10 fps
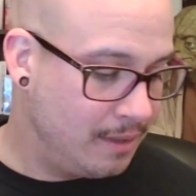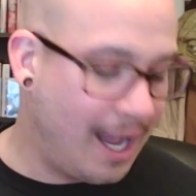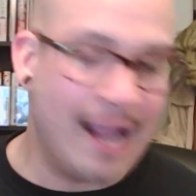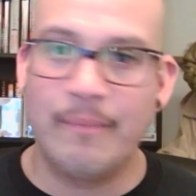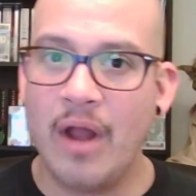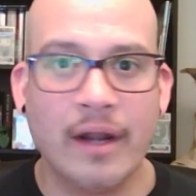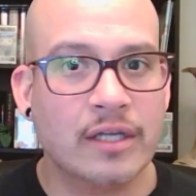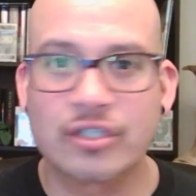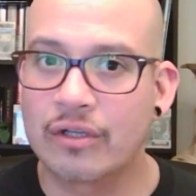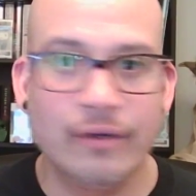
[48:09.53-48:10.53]
I'm not
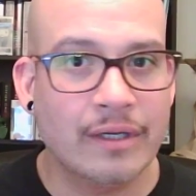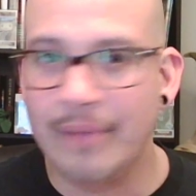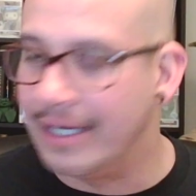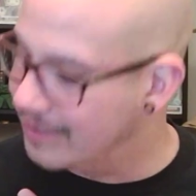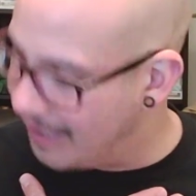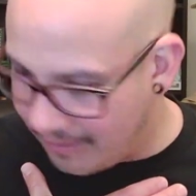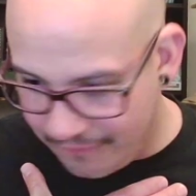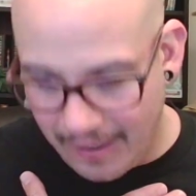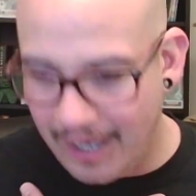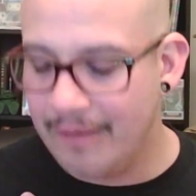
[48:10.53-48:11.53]
excluding myself,
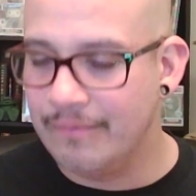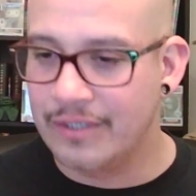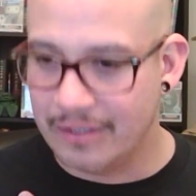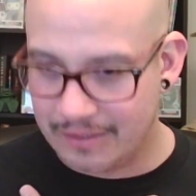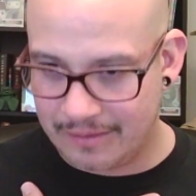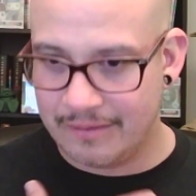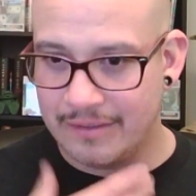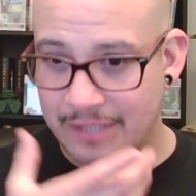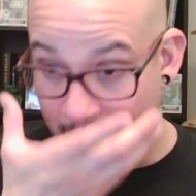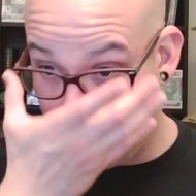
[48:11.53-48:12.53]
I'm just
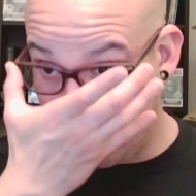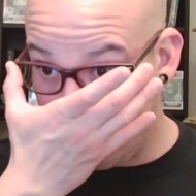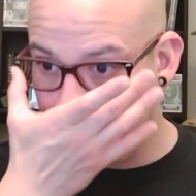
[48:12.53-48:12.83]
saying.